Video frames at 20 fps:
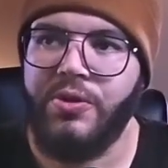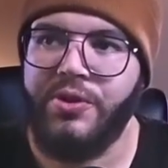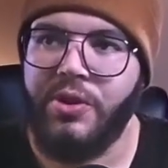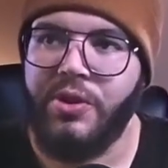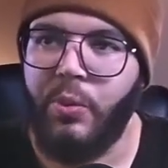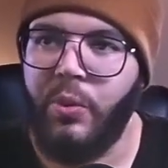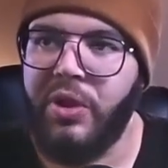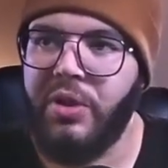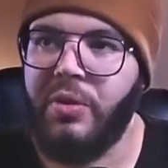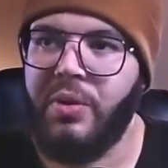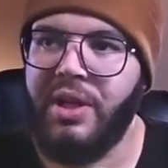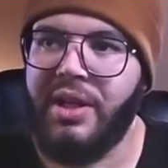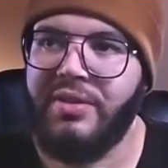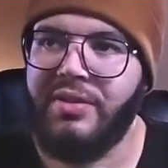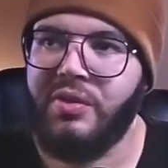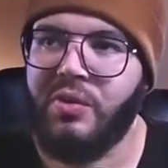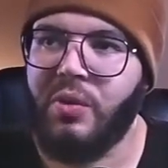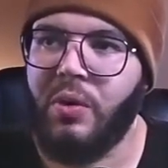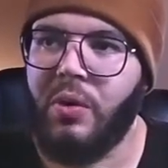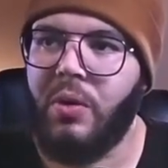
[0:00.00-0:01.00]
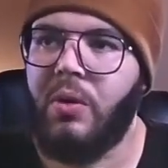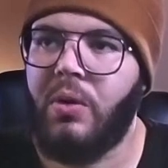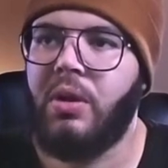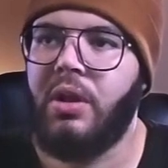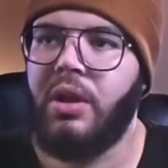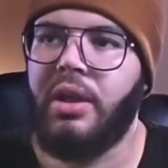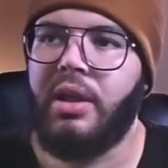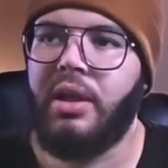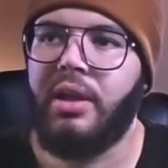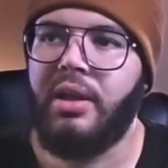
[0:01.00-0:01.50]
So window.scroll,
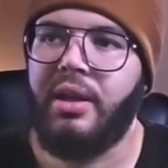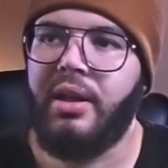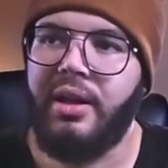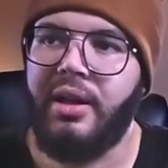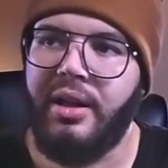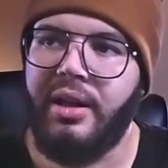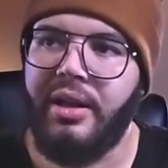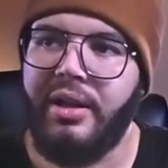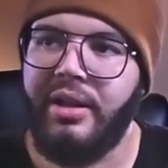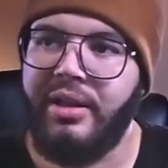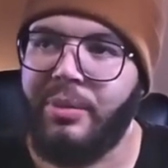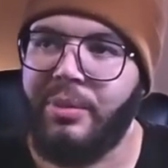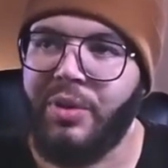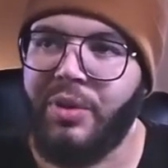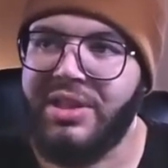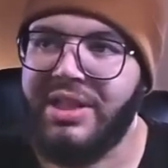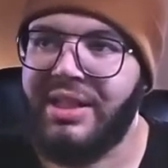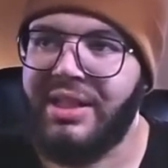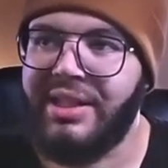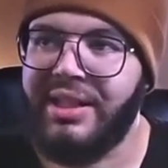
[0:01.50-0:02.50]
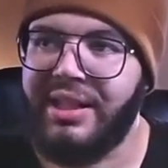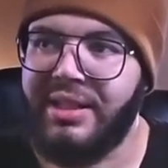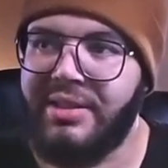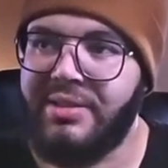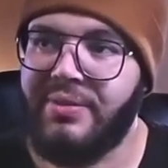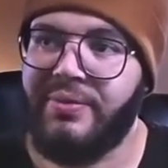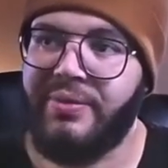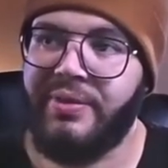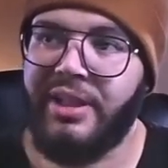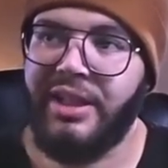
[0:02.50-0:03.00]
and then we're telling it to
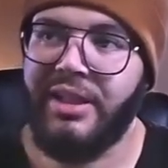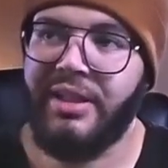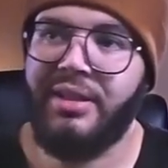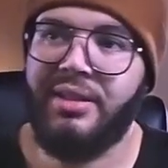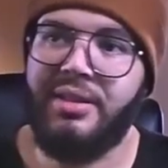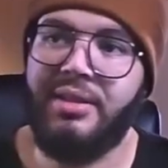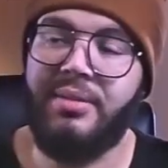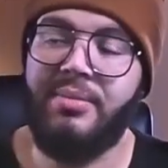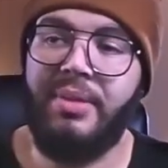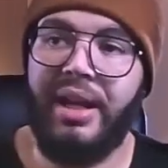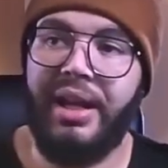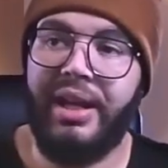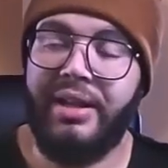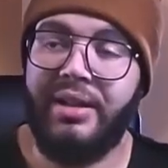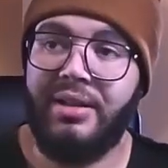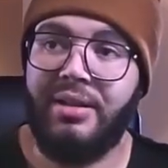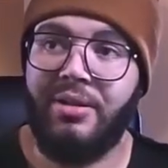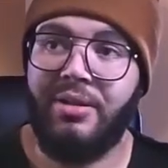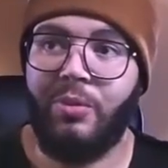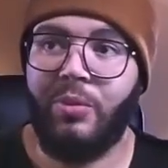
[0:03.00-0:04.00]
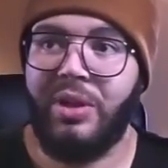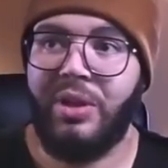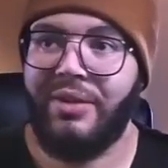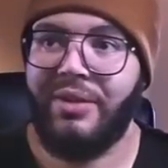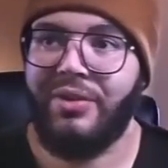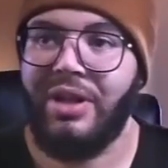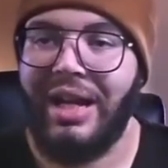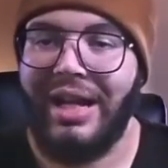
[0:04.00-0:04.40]
find height or whatever.